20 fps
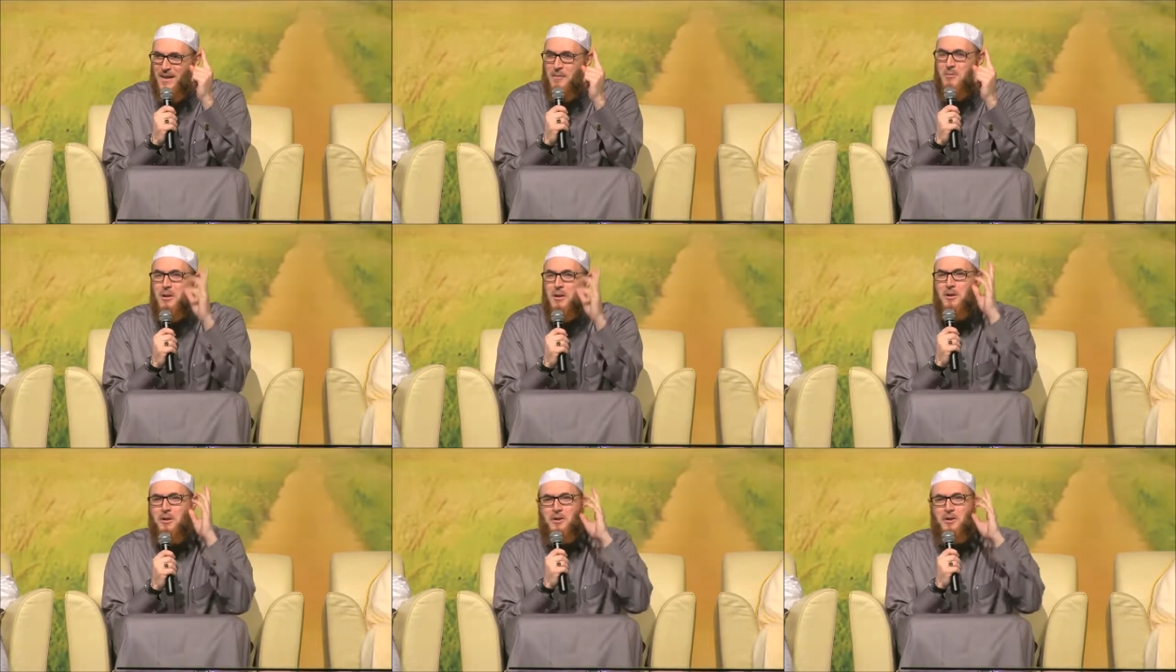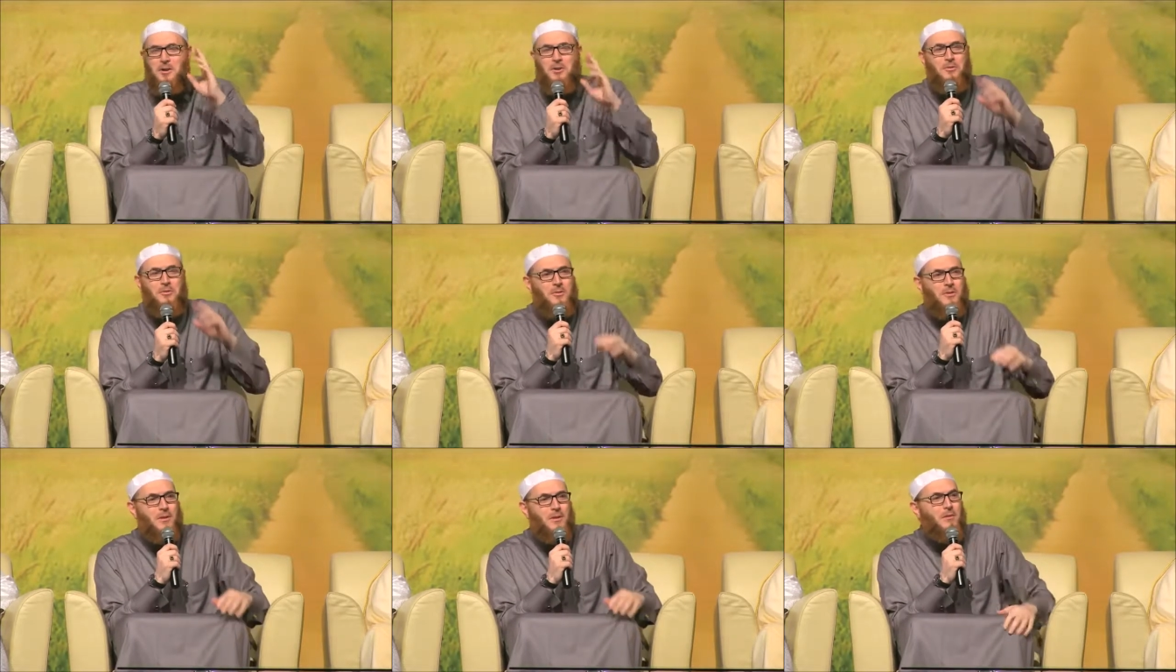they will
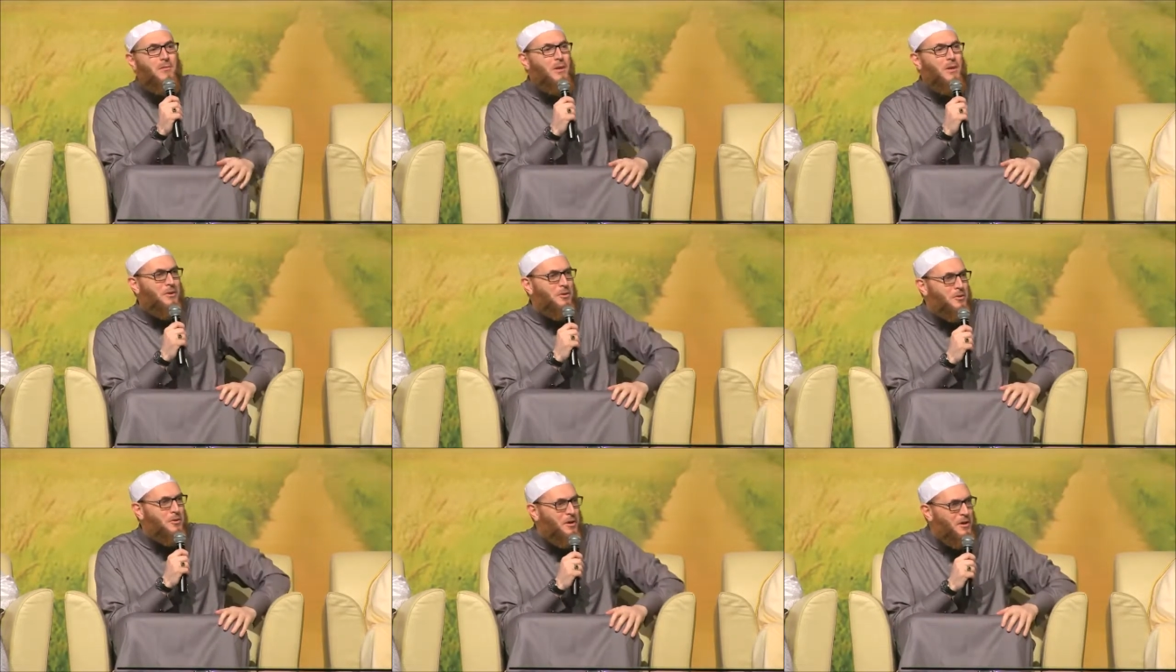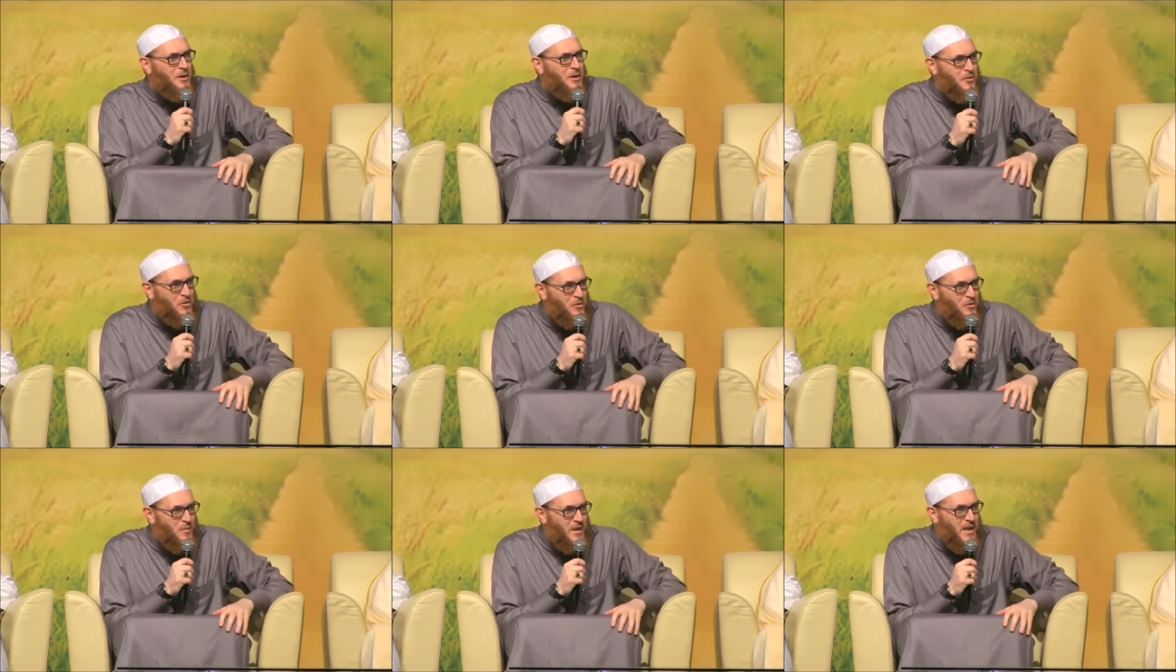continue, they will
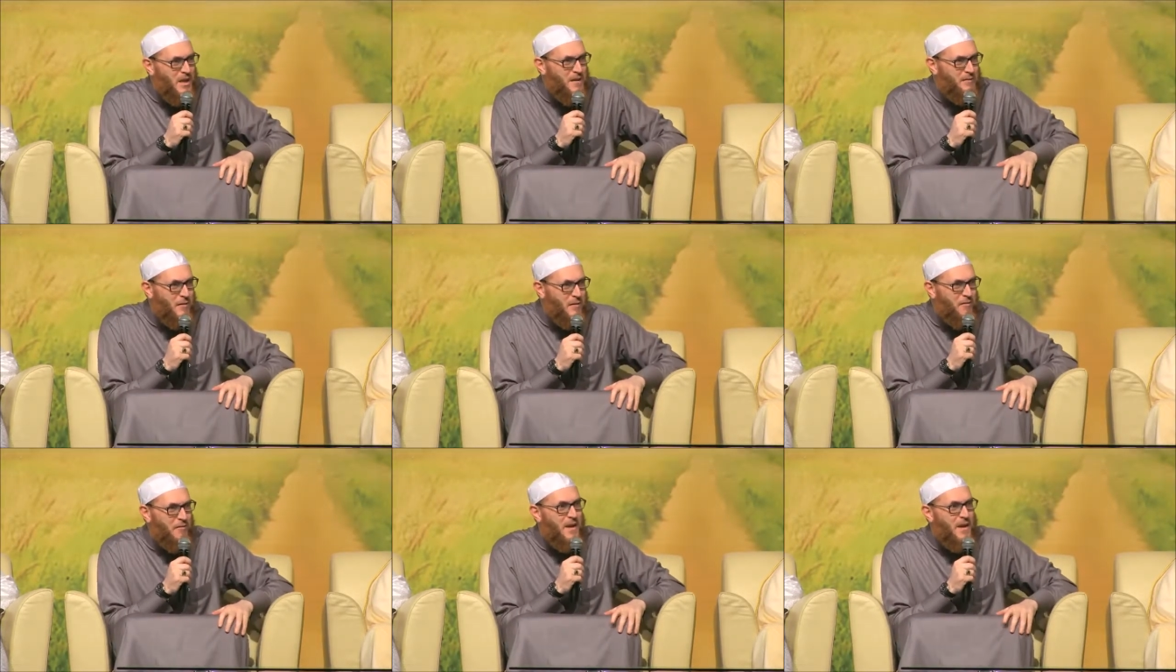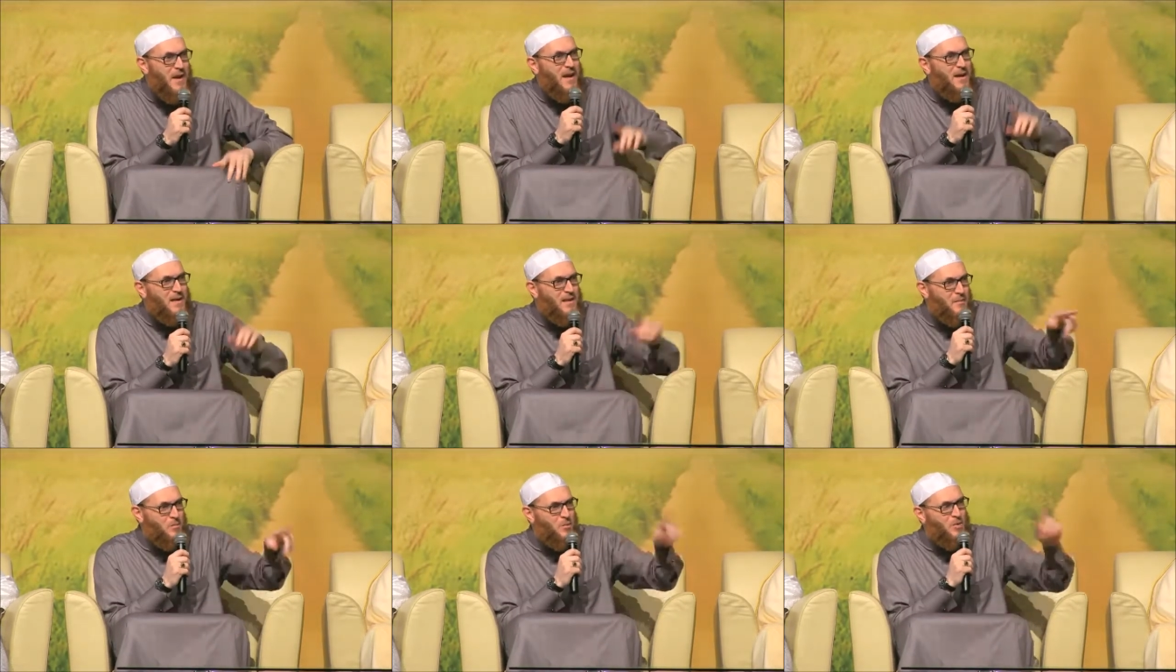continue to believe him.
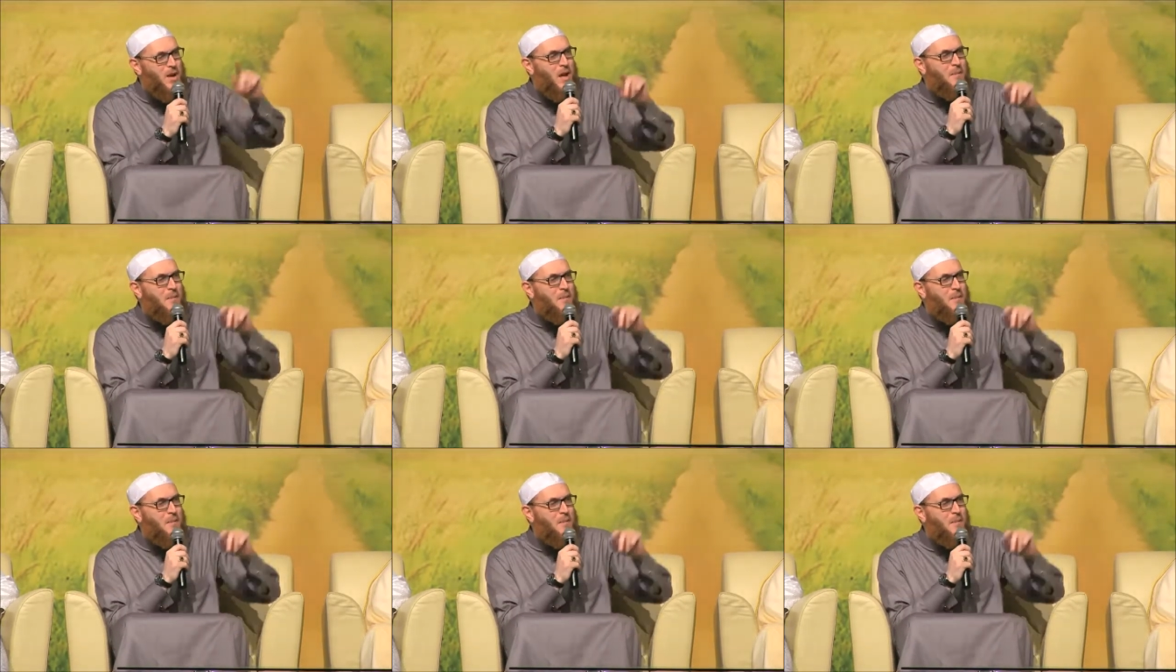That's